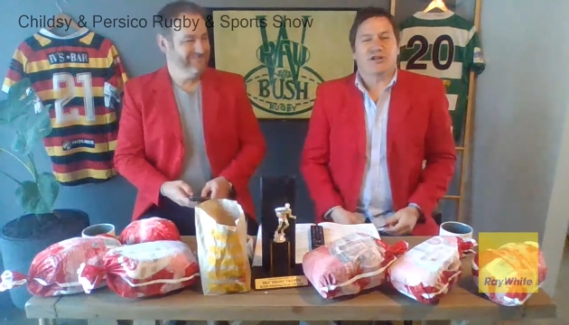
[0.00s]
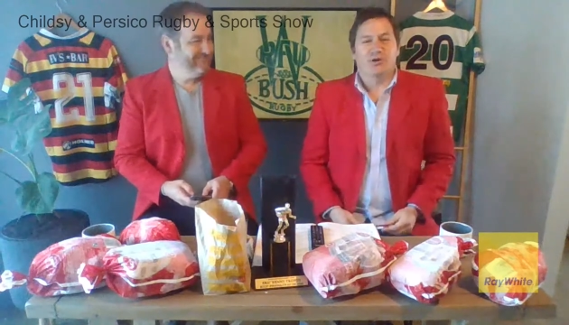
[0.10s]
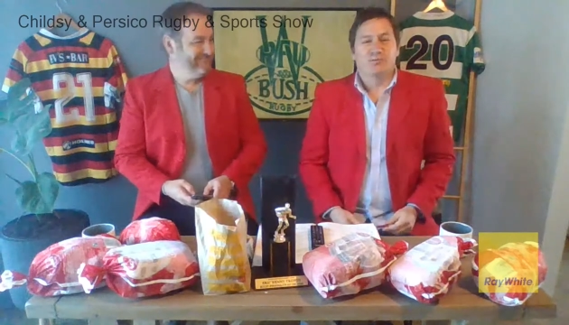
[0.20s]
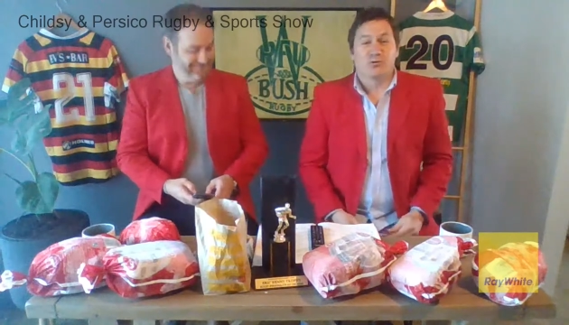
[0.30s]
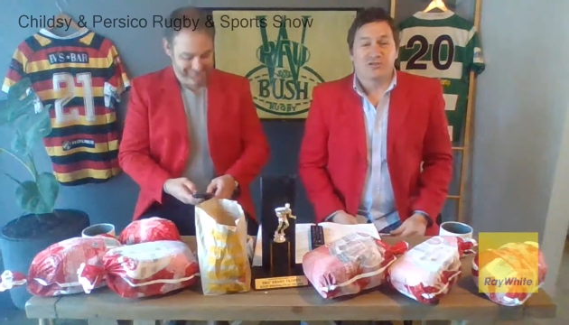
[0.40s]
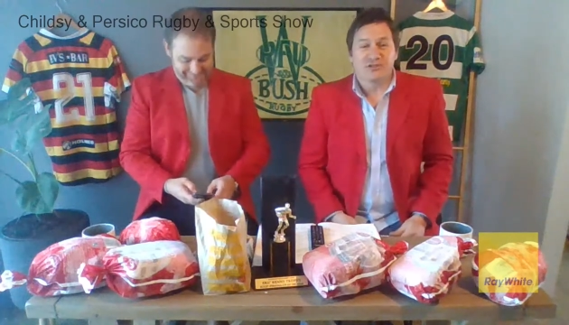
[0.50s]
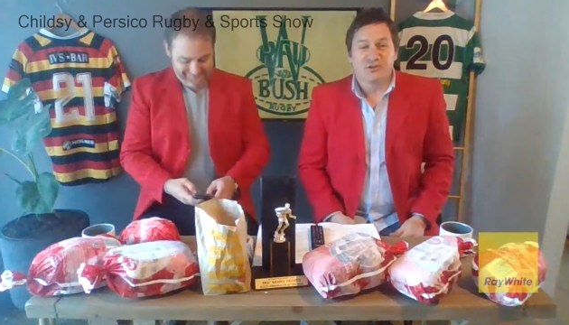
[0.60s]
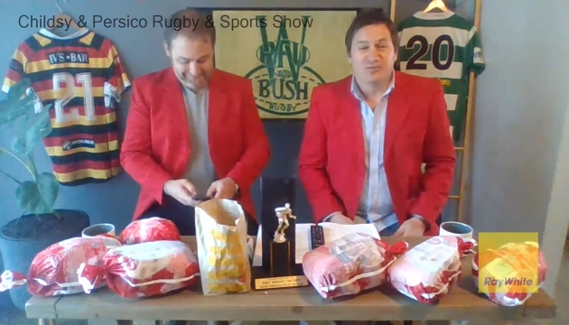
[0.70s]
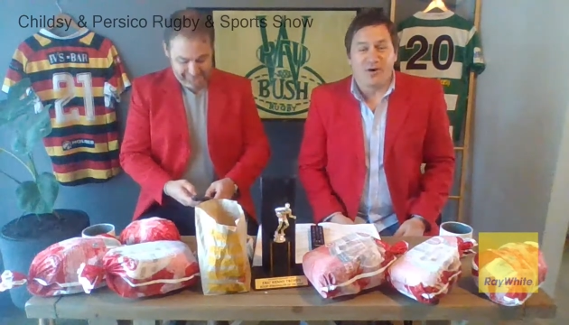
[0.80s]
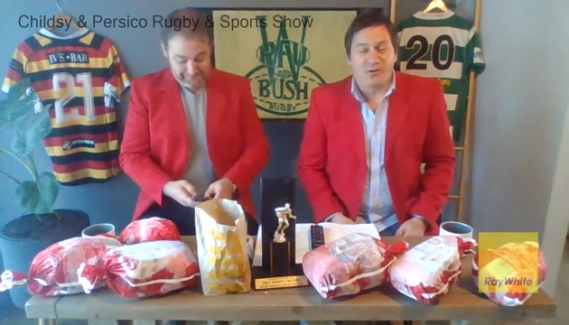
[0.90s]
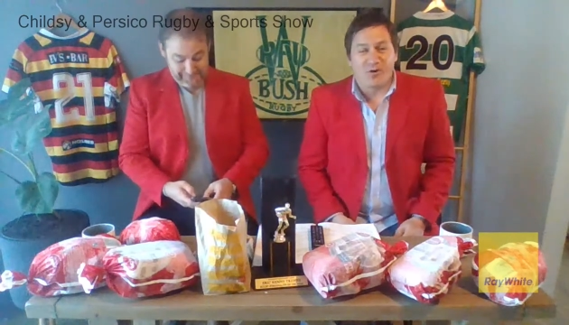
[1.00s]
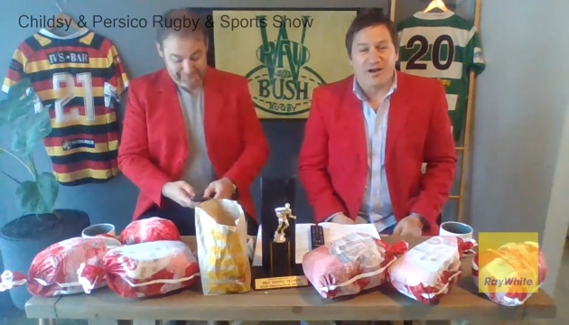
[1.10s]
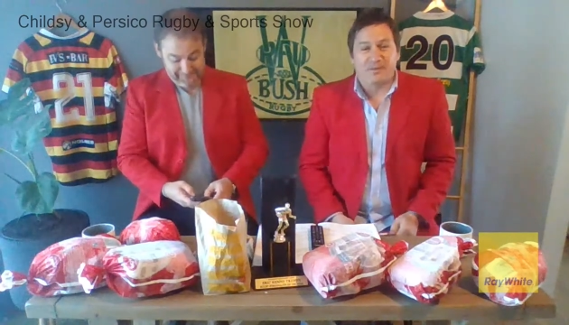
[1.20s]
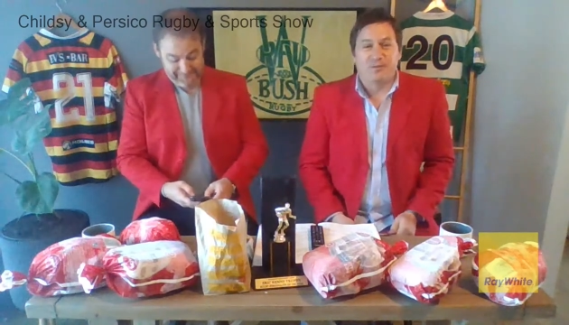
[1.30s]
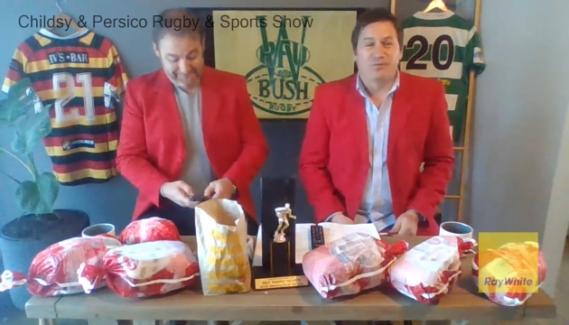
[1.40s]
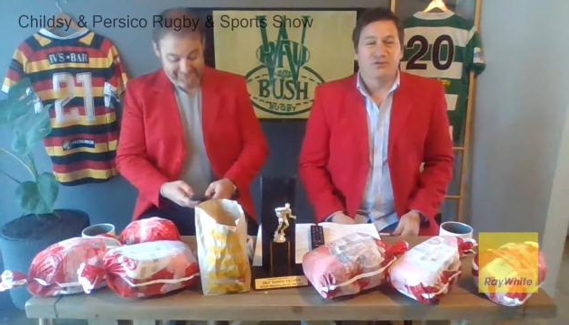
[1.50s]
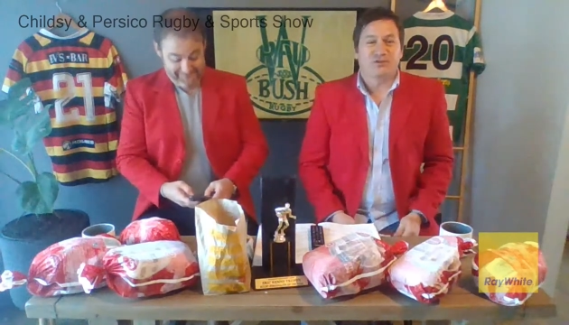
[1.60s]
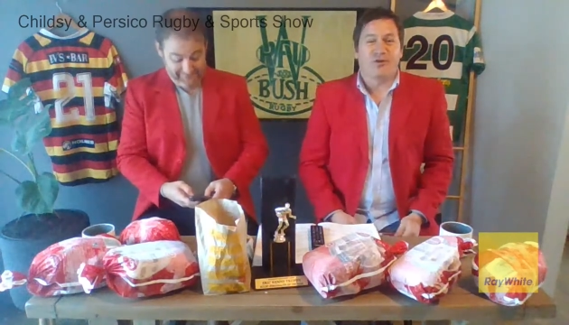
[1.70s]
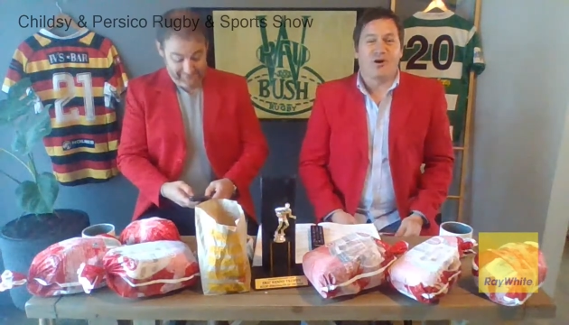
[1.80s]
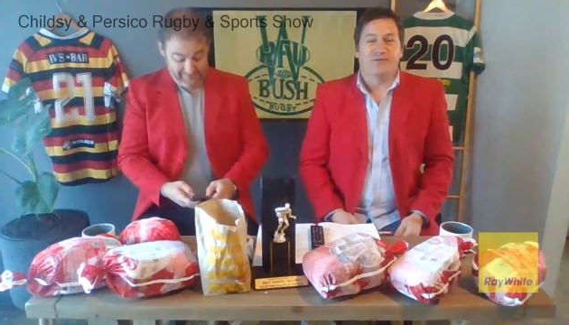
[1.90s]
Speaker 1: Show brought to you by Wairarapa
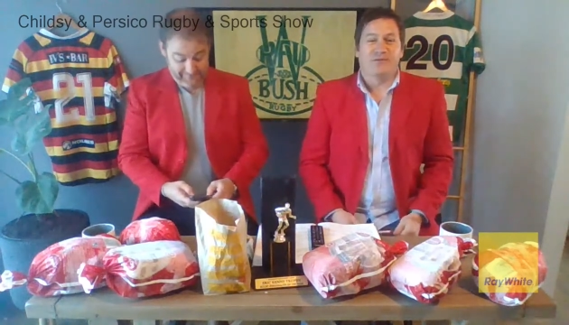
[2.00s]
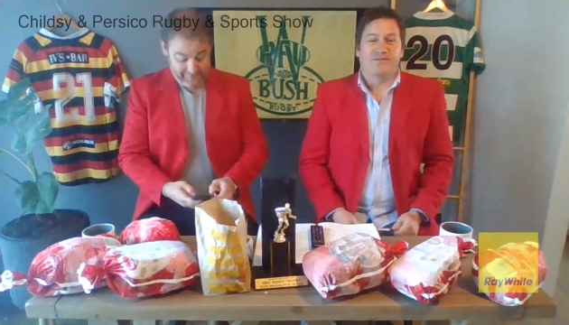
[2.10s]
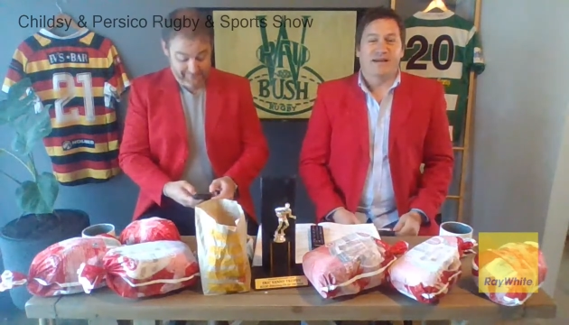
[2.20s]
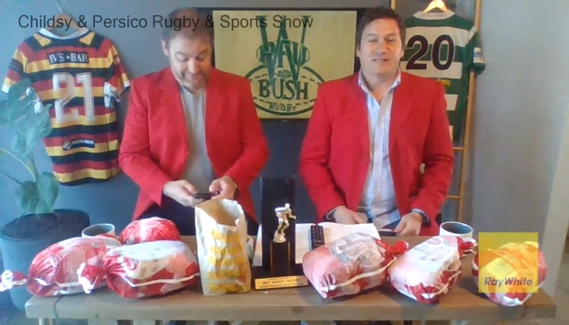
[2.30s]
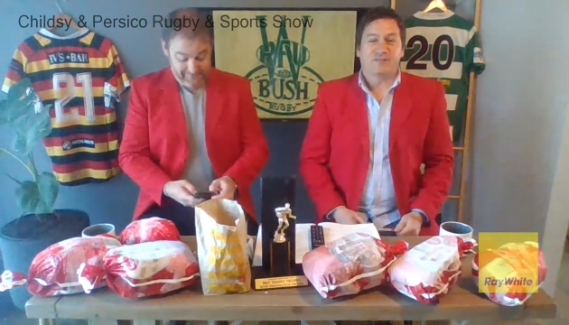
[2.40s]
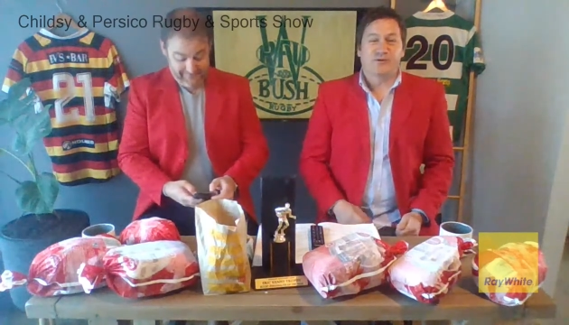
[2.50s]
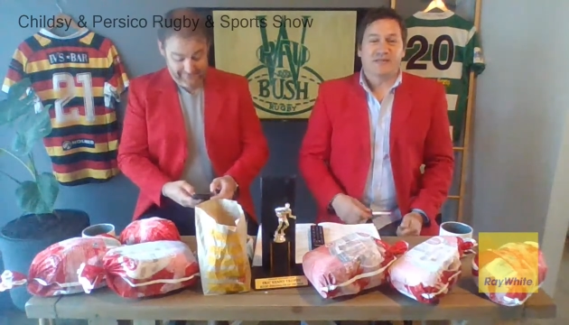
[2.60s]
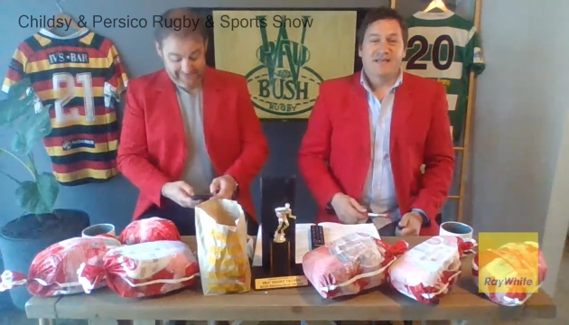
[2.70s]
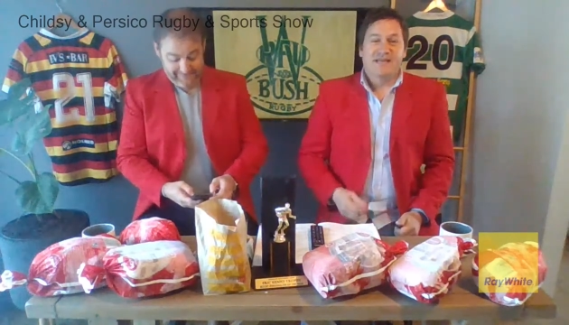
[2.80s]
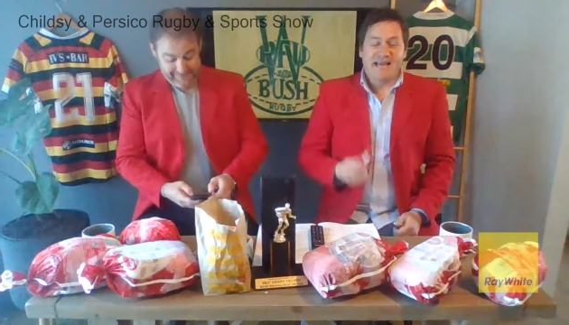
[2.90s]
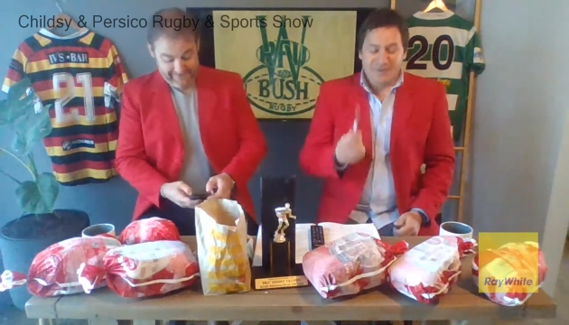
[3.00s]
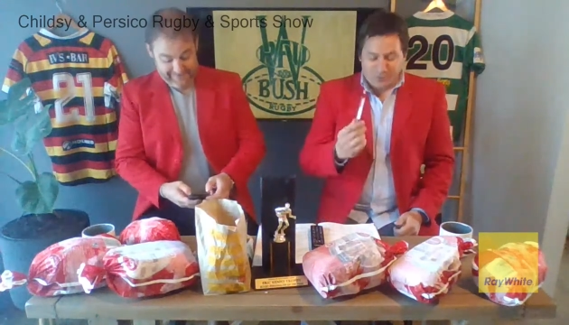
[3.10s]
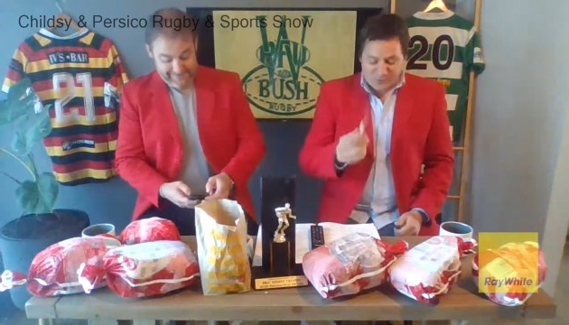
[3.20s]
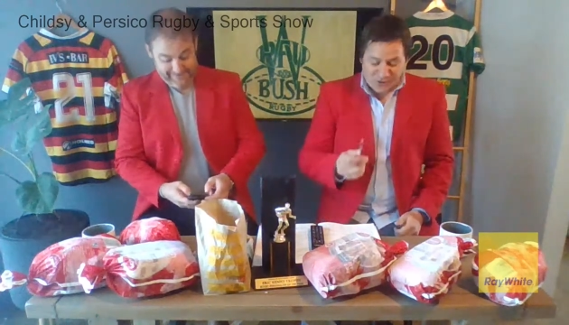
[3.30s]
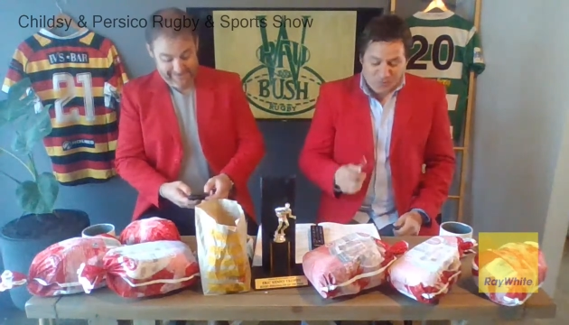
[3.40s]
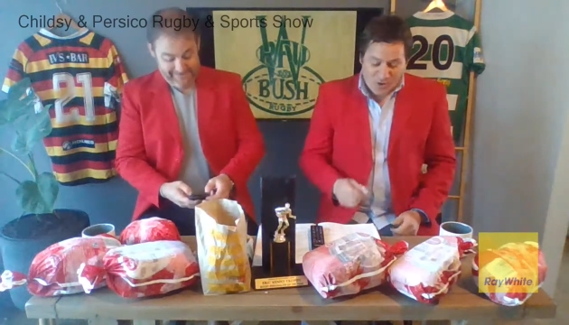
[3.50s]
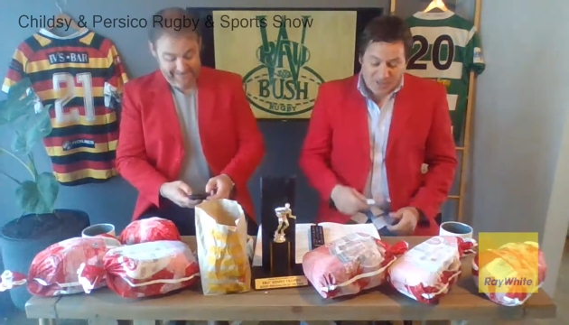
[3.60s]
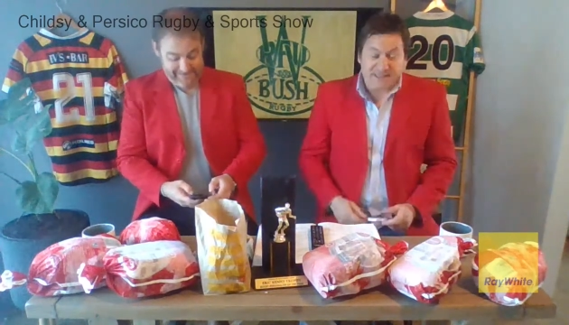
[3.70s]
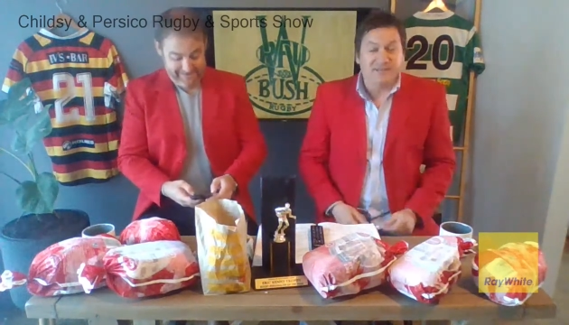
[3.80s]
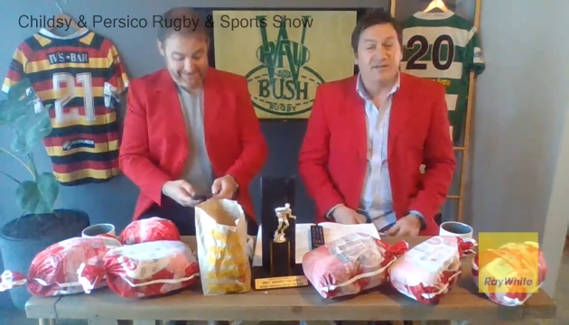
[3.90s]
Bush live on Facebook and also
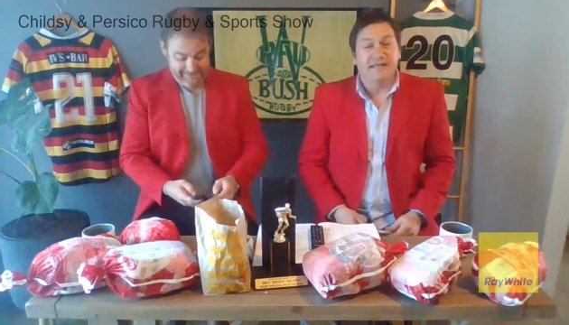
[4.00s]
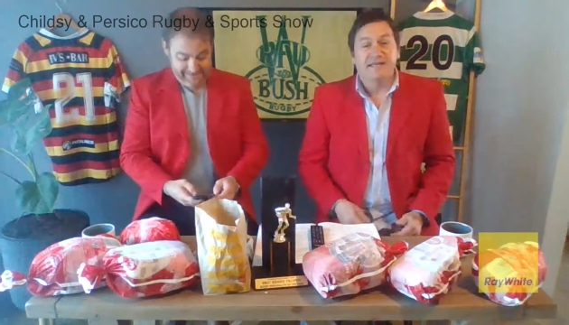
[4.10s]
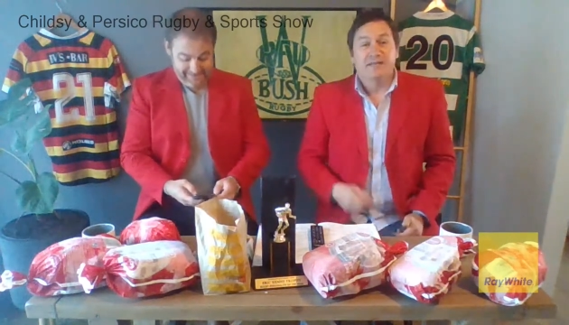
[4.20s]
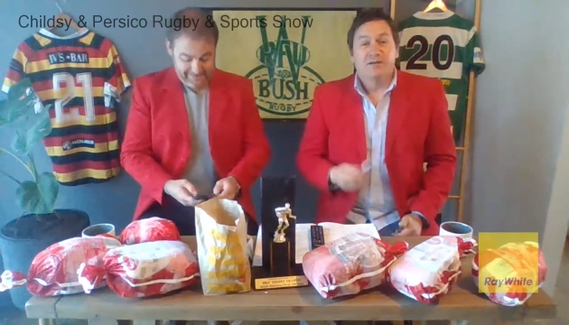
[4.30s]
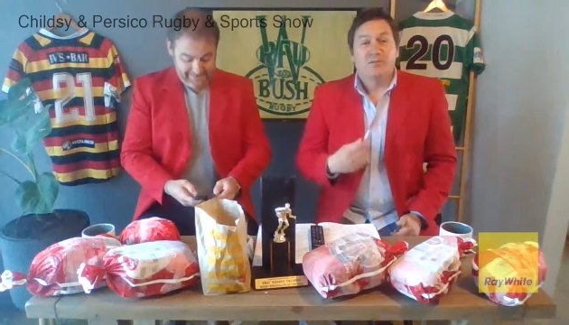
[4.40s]
YTV.